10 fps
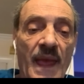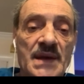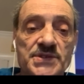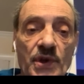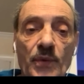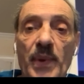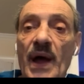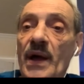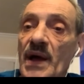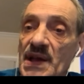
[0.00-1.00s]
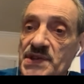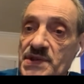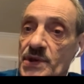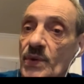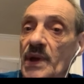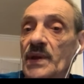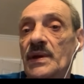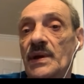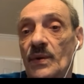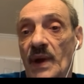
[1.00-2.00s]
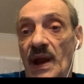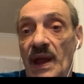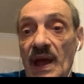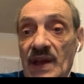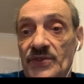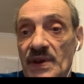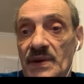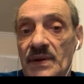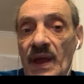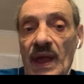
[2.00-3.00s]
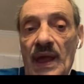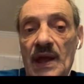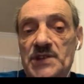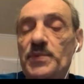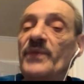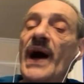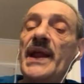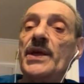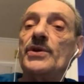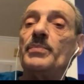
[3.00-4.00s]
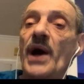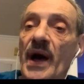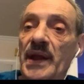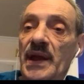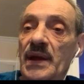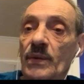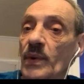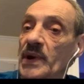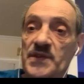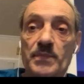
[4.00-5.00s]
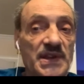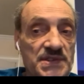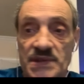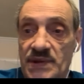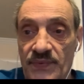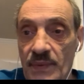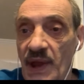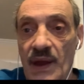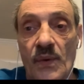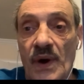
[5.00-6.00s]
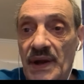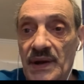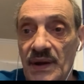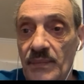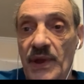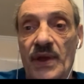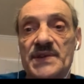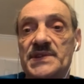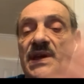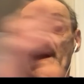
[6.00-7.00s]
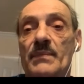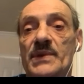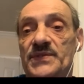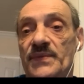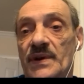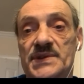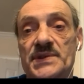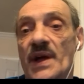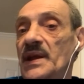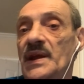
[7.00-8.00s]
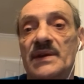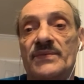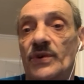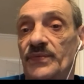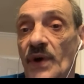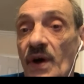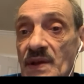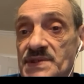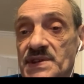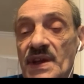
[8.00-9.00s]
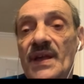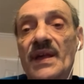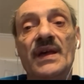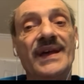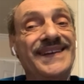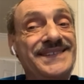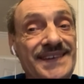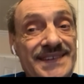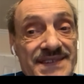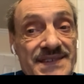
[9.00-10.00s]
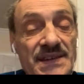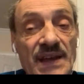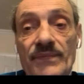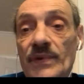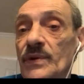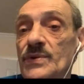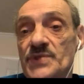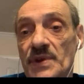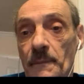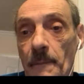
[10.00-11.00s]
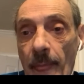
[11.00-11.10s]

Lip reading: So by us doing the irradiation, it's providing your body what it's missed from day one because of the atmosphere. It's not any of our faults. It's just the evolution.